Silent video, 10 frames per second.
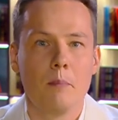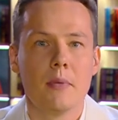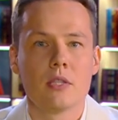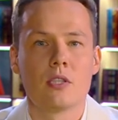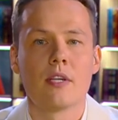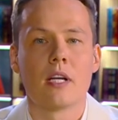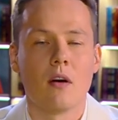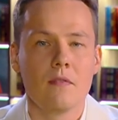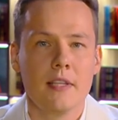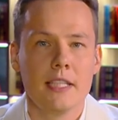military
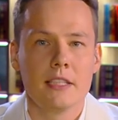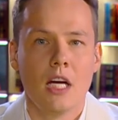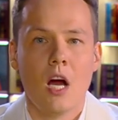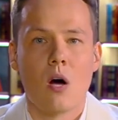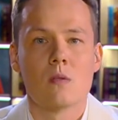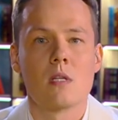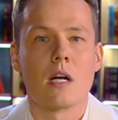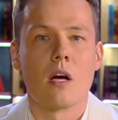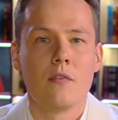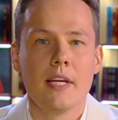conflict on
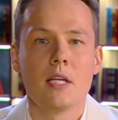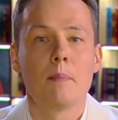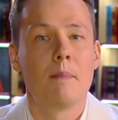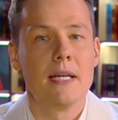the Korean